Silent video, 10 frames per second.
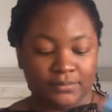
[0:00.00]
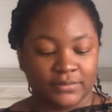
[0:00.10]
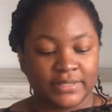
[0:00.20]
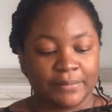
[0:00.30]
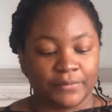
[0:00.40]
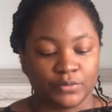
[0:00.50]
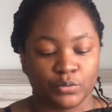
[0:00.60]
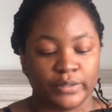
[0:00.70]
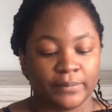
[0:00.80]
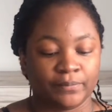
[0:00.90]
type of
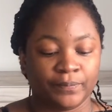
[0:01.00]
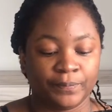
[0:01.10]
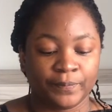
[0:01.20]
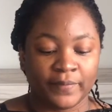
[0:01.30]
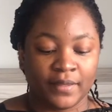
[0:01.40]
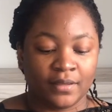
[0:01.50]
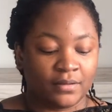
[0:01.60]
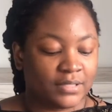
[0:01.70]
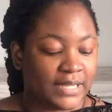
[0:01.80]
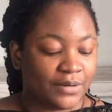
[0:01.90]
toner,
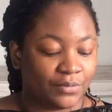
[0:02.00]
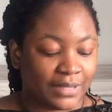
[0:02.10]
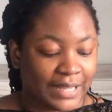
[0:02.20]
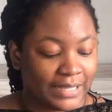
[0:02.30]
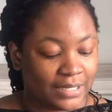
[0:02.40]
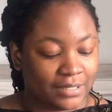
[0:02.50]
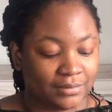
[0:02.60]
because I don't like